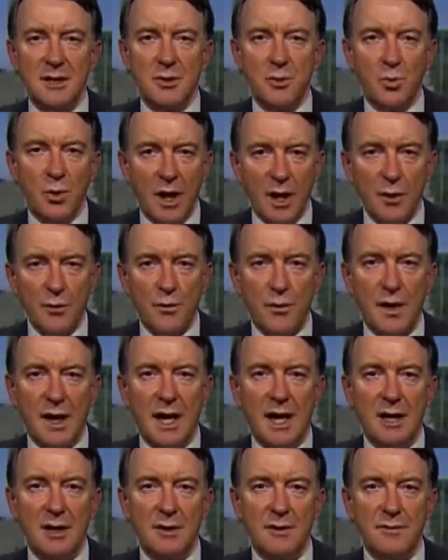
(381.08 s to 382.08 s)
the
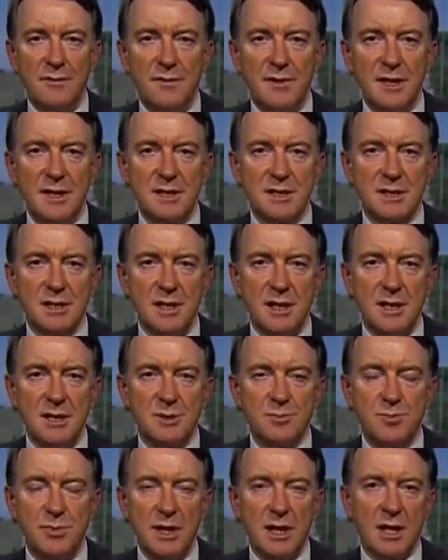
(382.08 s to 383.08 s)
welfare of its
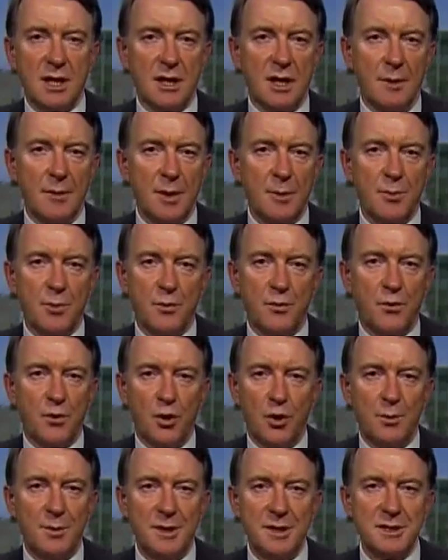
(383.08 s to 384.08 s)
economic
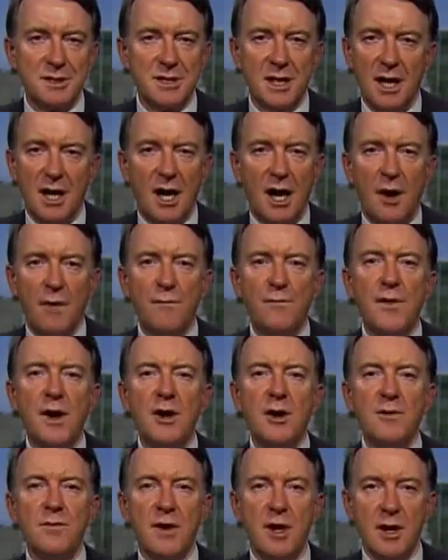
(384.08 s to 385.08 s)
performance are
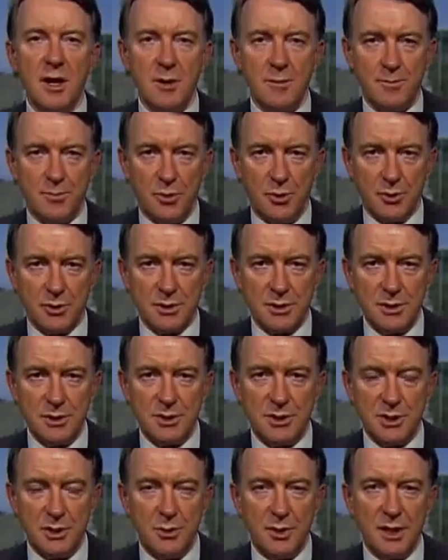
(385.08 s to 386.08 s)
very, very
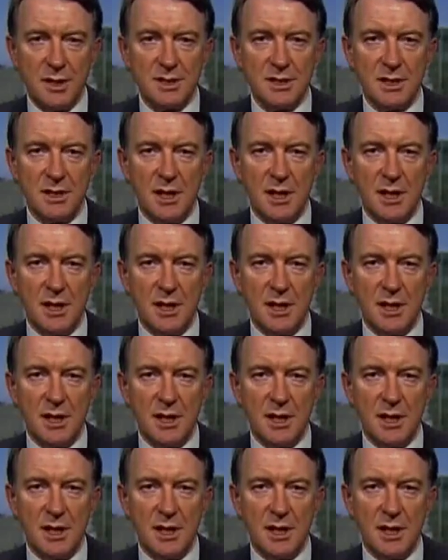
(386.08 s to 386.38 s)
important to us.